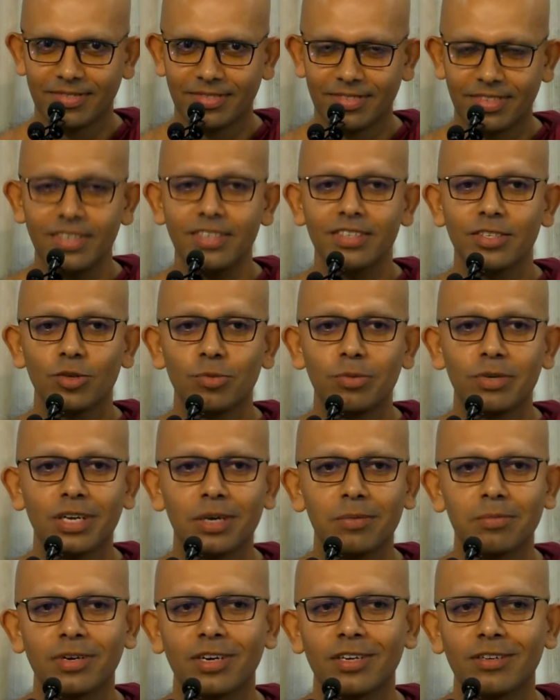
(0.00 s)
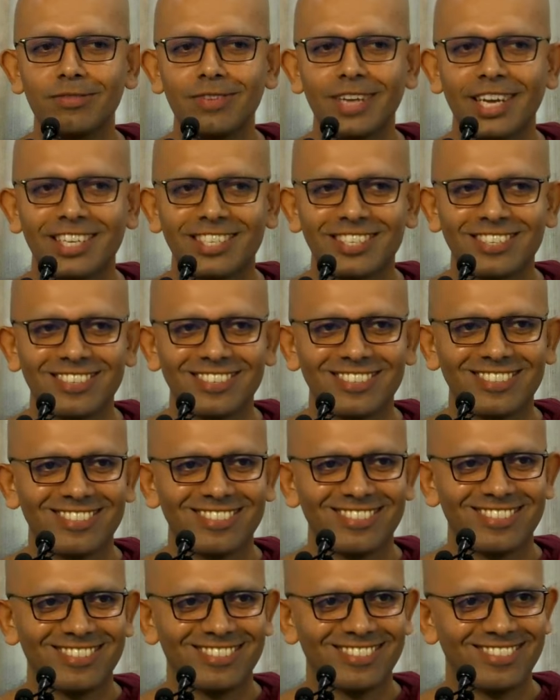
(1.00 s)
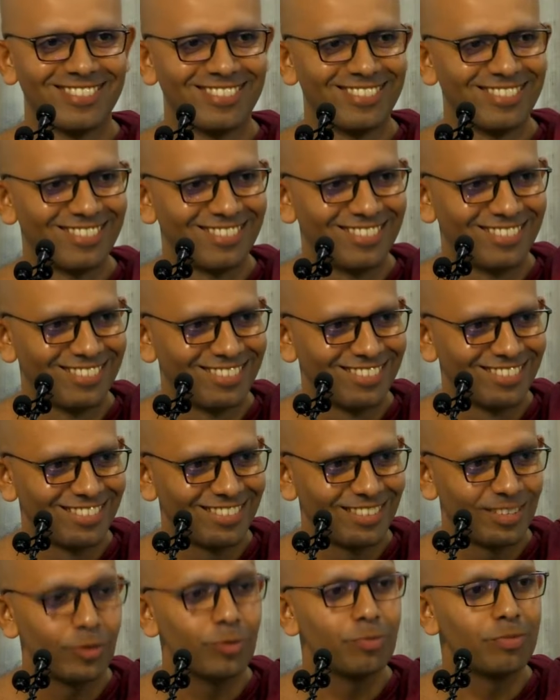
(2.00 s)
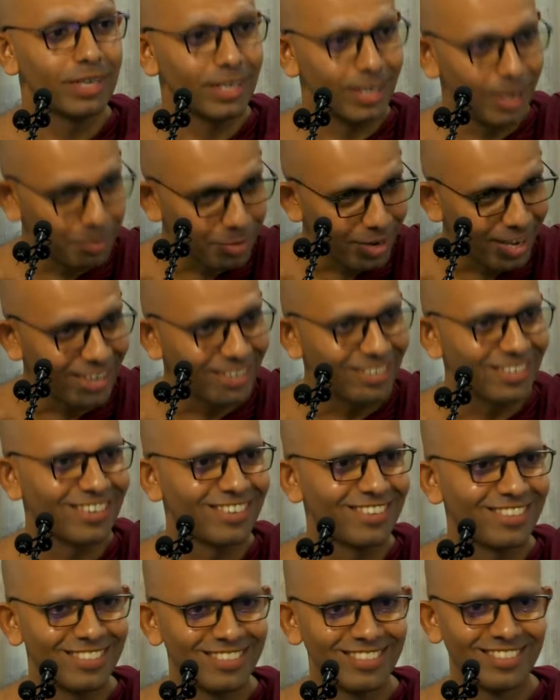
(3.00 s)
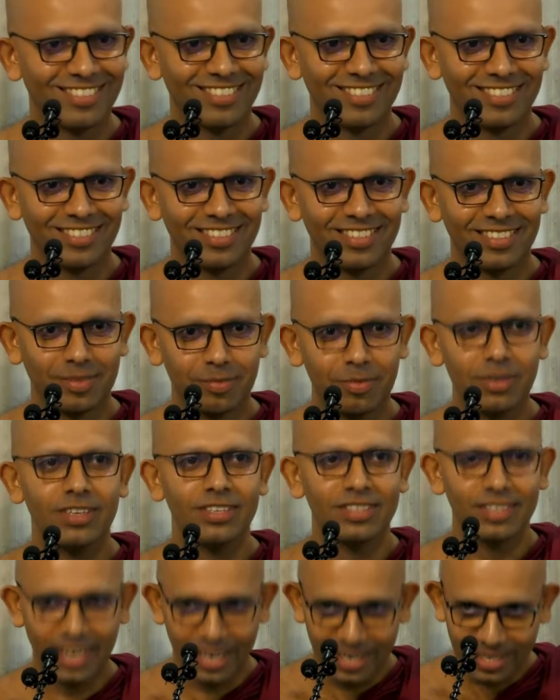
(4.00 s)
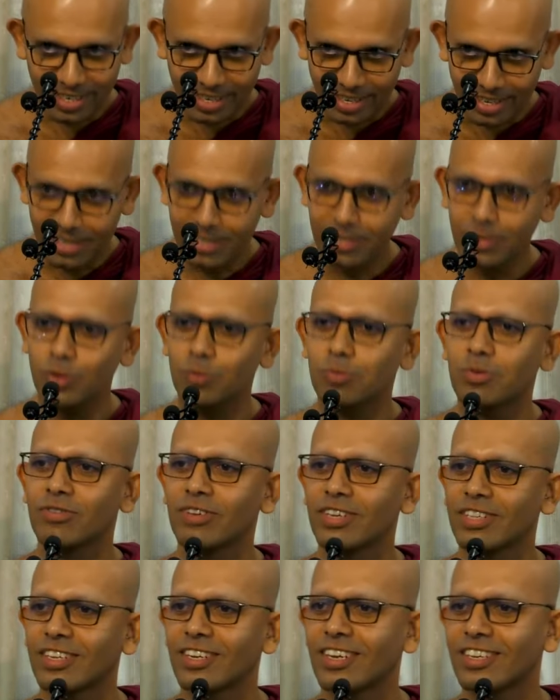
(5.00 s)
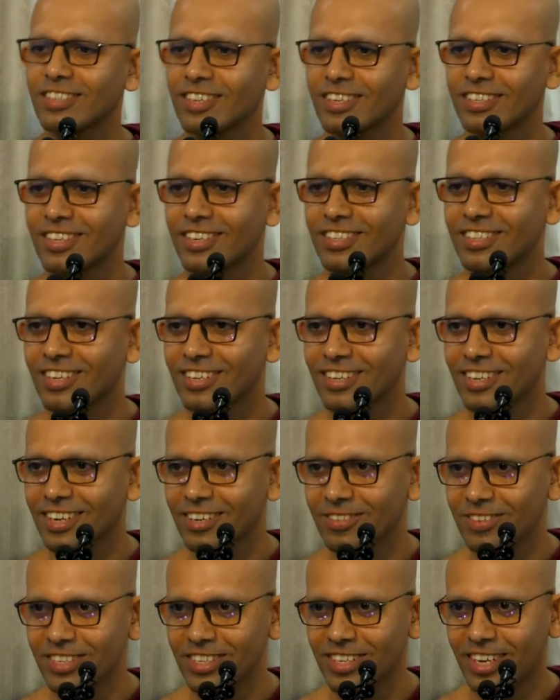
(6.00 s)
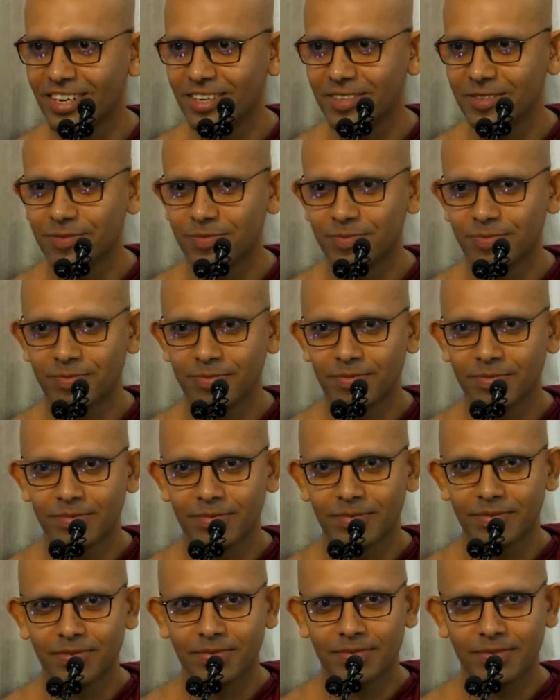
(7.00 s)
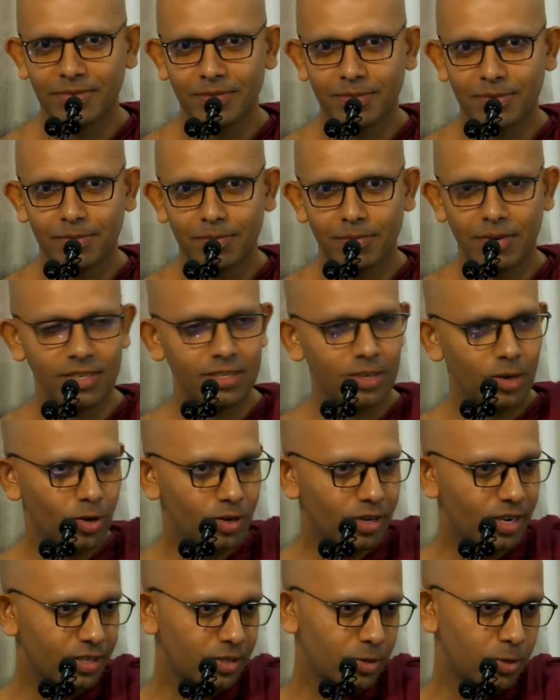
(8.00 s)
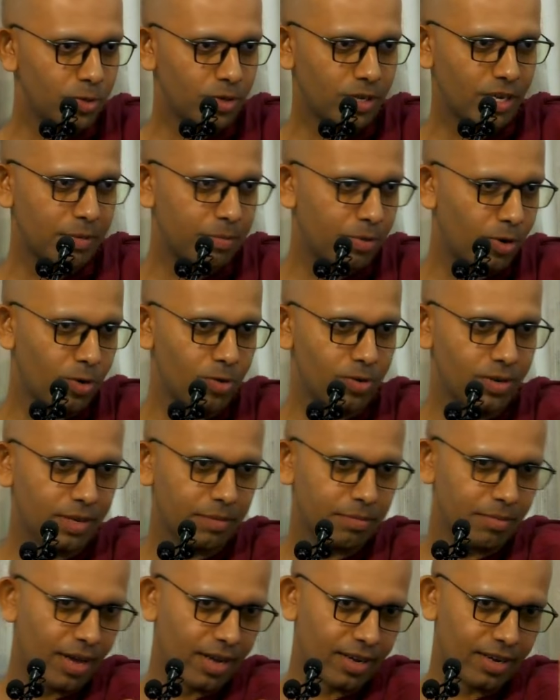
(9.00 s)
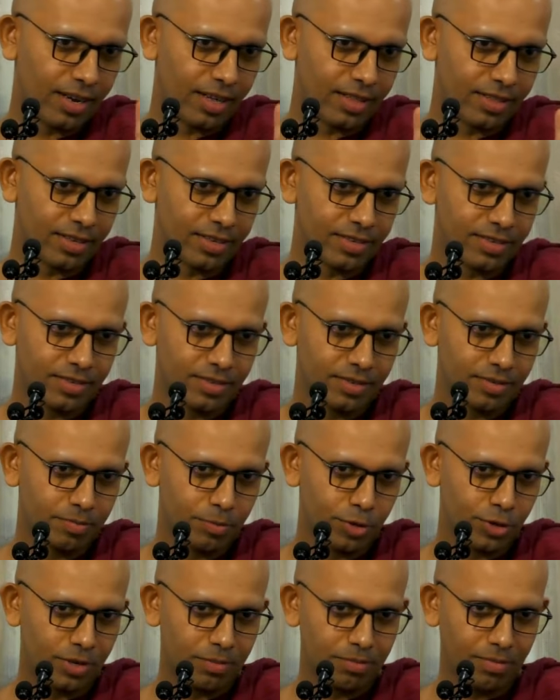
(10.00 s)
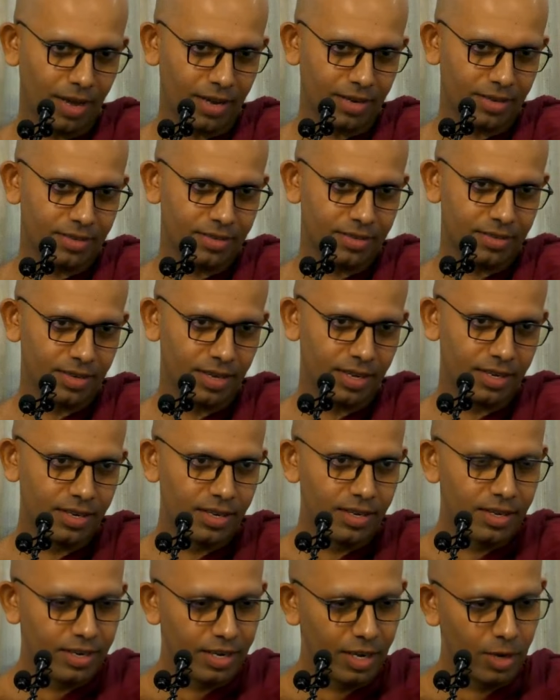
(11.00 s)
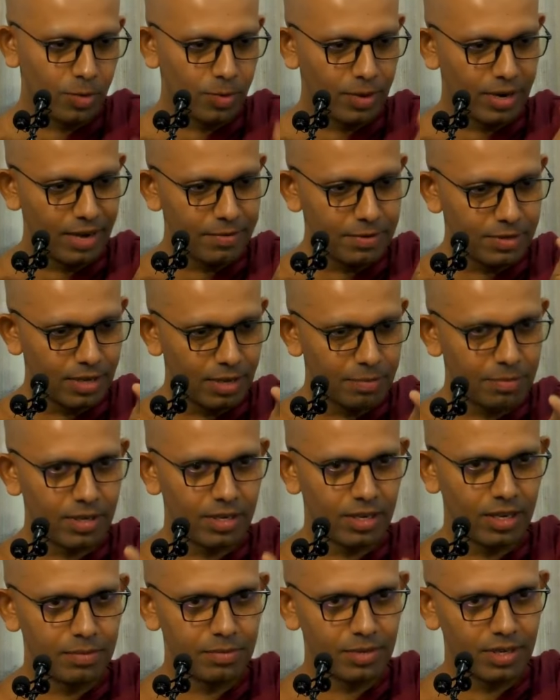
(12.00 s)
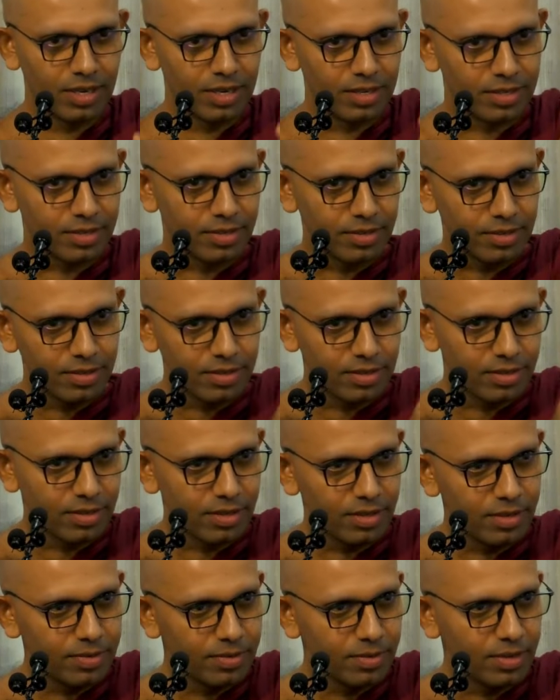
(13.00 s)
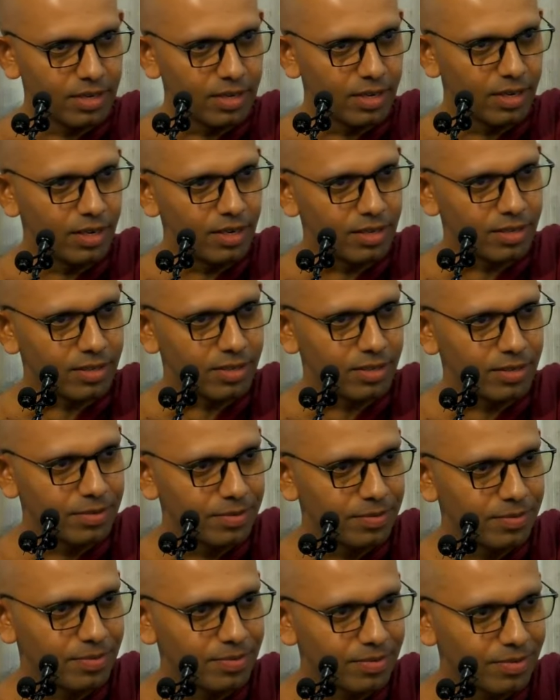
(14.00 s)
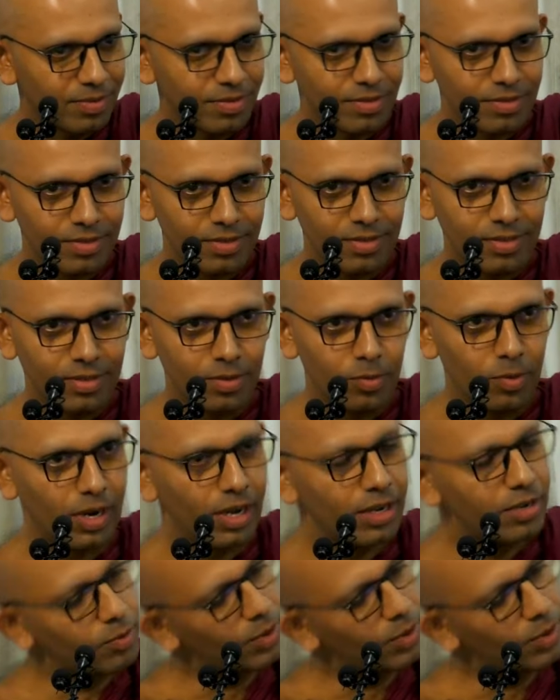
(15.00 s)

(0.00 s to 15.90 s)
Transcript: See, you become part of nature. You become nature. Because nature is Rupa, Vedana, Sanya, Sankara, Vijnana. But as long as you keep holding back like this, pushing back, right? Now, whenever something comes and hits, see, it hurts. When